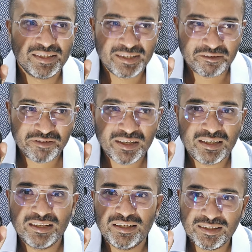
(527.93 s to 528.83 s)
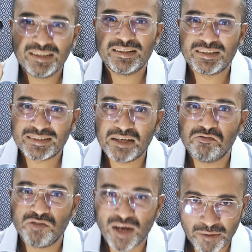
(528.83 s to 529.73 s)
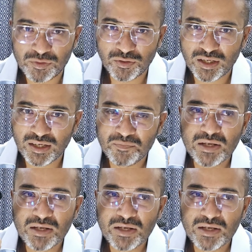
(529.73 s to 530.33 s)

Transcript: definitely these are same vibes, okay?